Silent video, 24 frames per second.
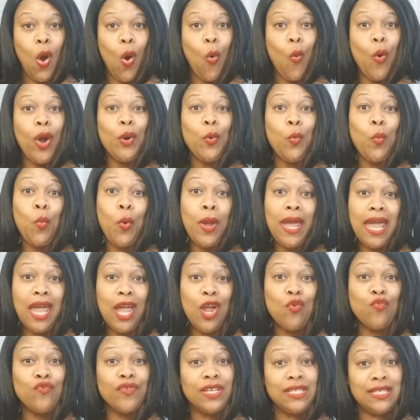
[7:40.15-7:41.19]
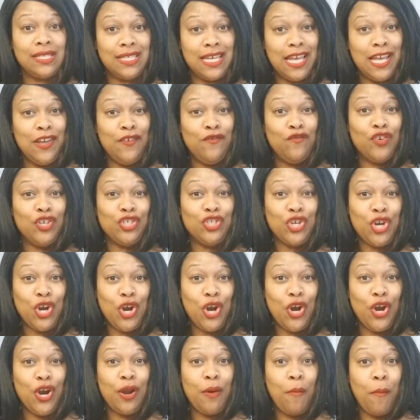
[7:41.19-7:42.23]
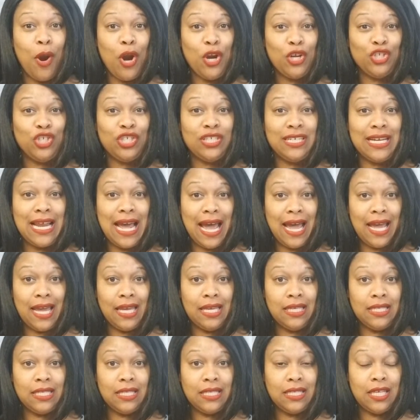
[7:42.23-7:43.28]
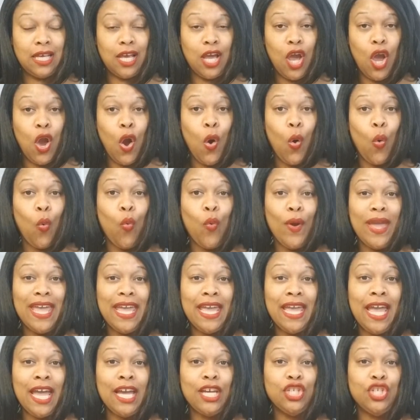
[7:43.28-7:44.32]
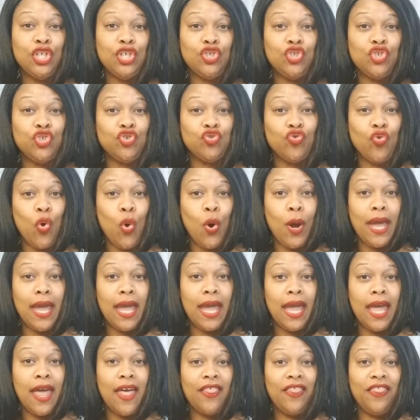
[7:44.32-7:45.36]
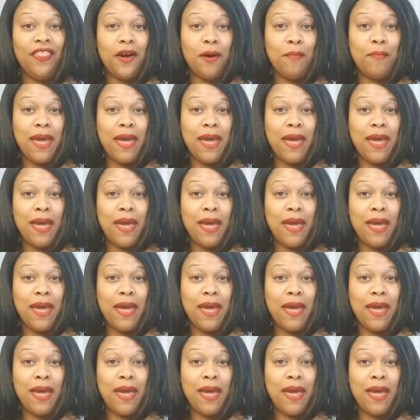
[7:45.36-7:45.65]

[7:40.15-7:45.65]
When we receive return merchandise, we destroy the